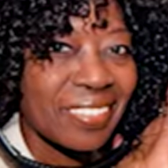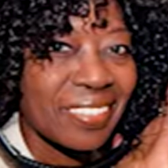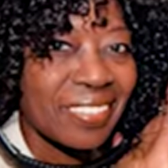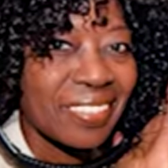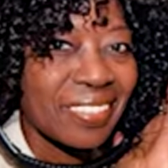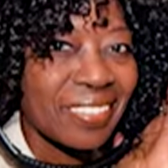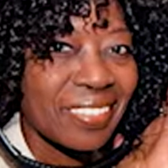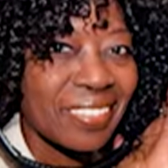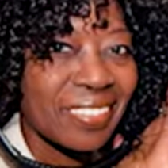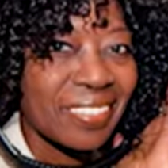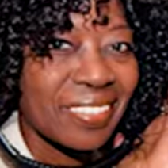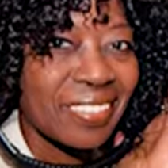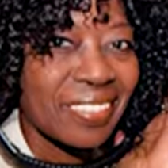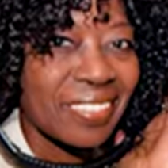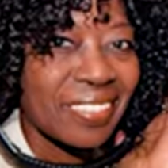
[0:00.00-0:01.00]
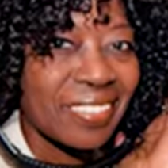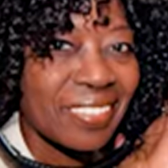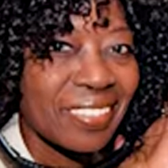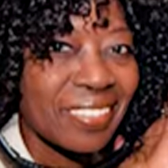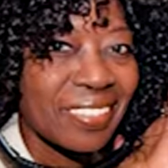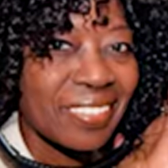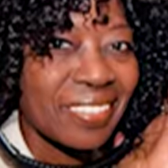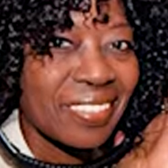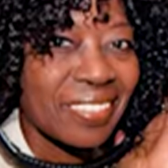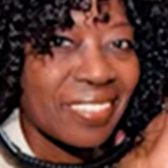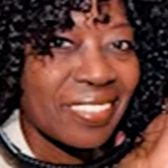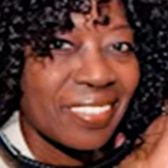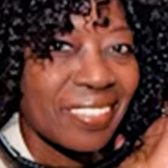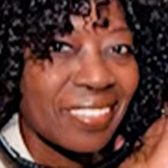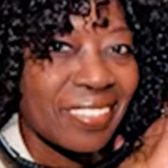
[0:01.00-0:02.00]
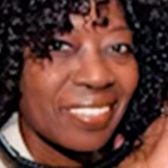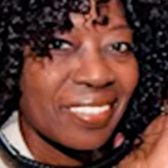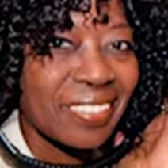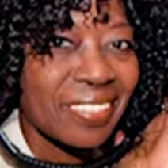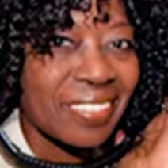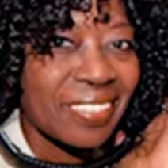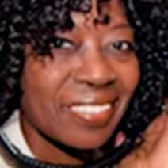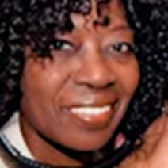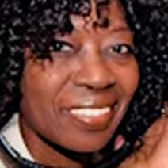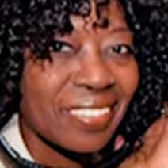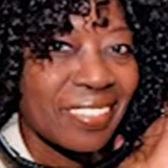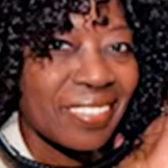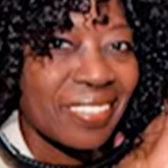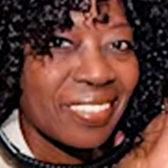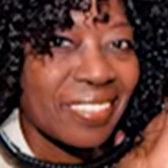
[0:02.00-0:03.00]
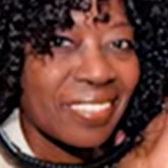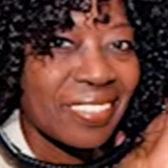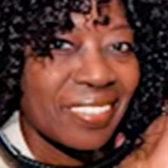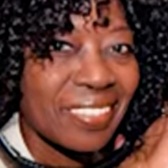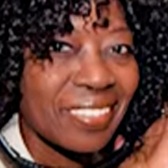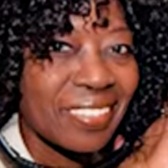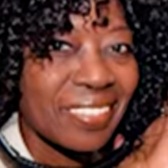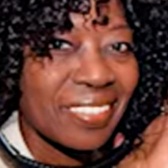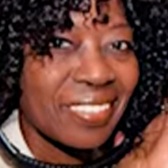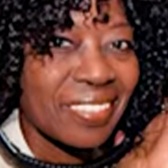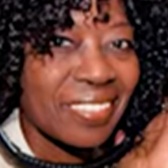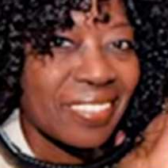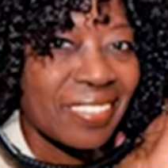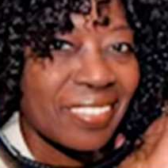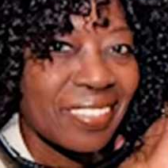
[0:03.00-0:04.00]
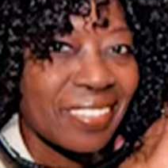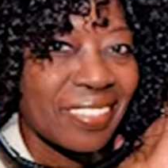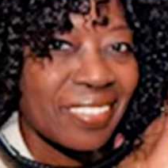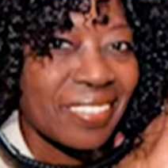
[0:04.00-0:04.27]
(silent)